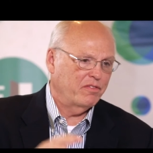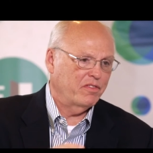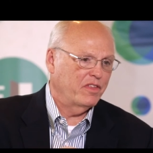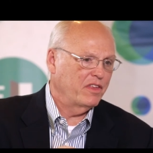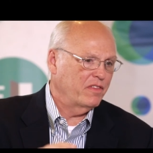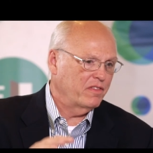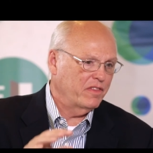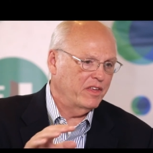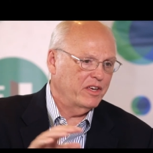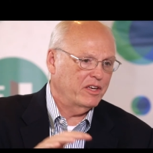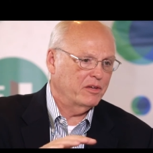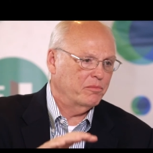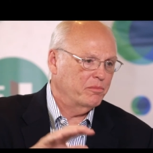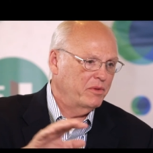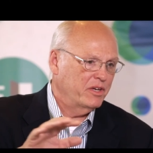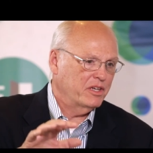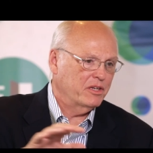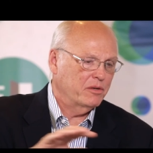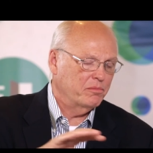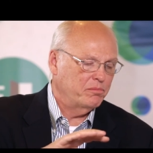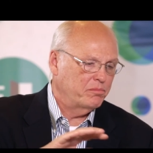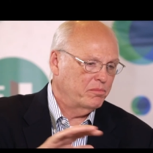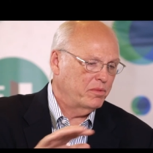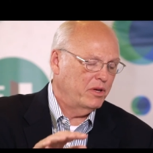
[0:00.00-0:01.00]
think they can make
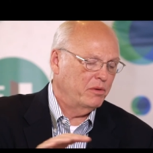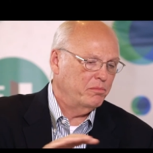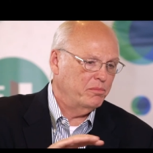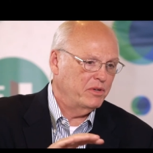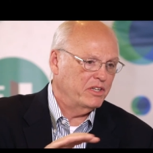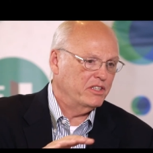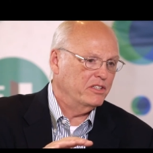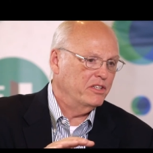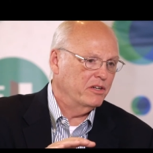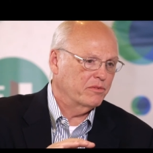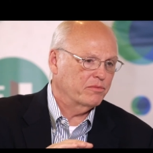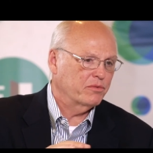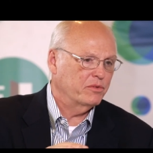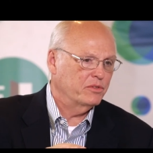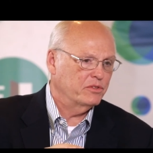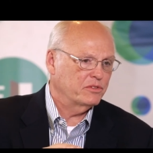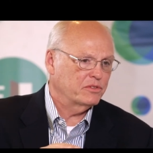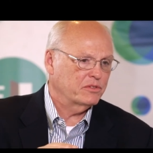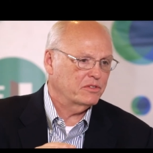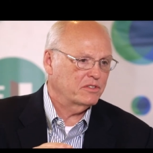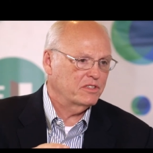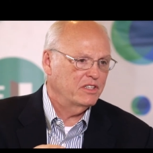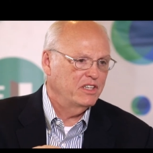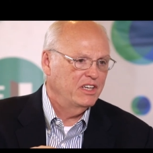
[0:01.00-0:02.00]
a big
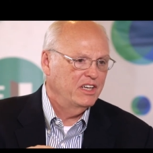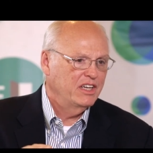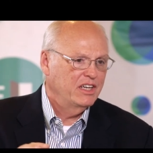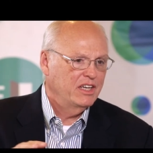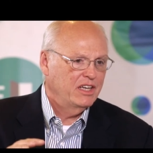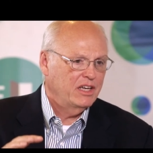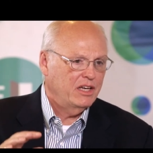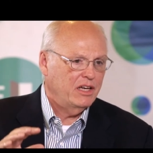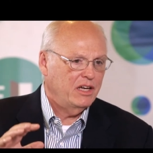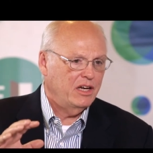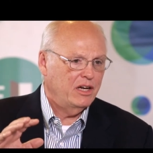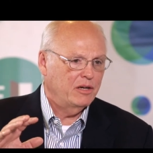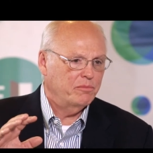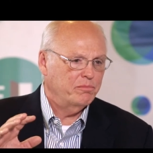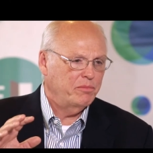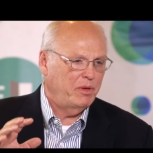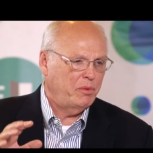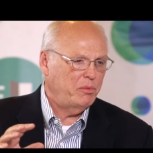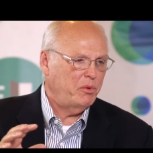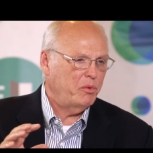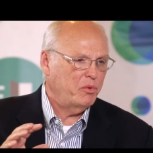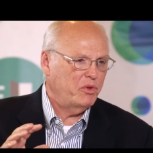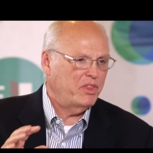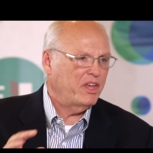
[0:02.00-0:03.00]
difference.
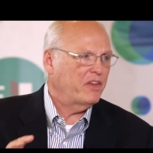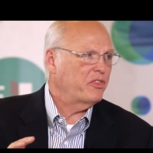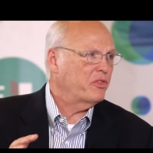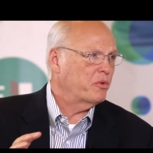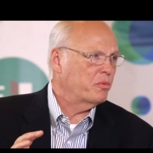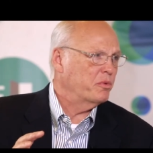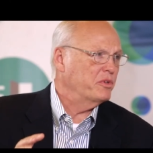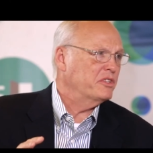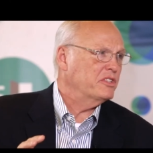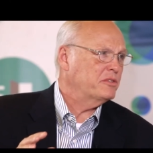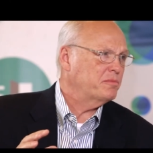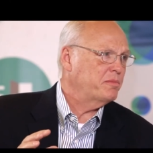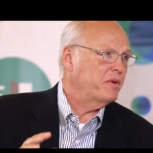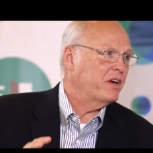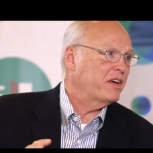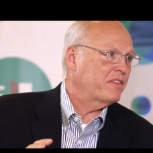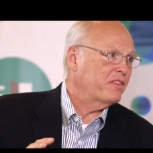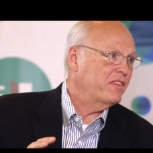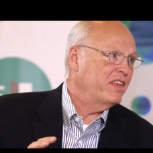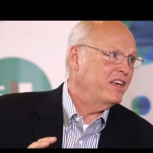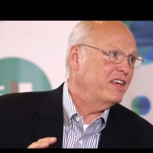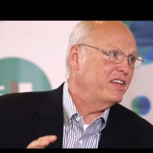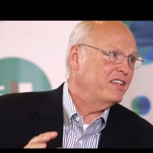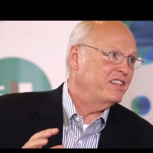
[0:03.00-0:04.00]
Maybe without the
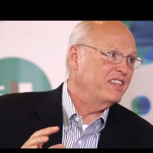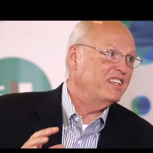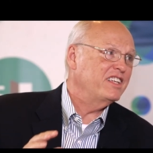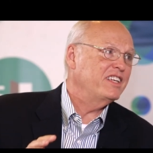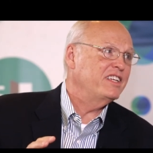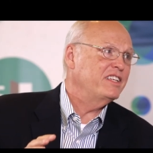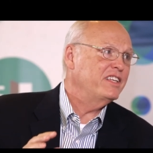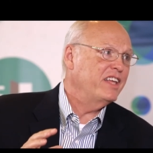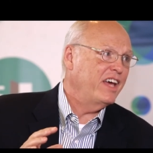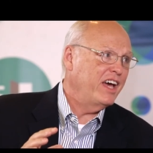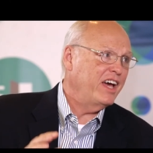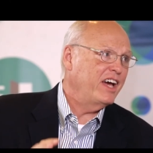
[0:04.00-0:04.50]
respect they need to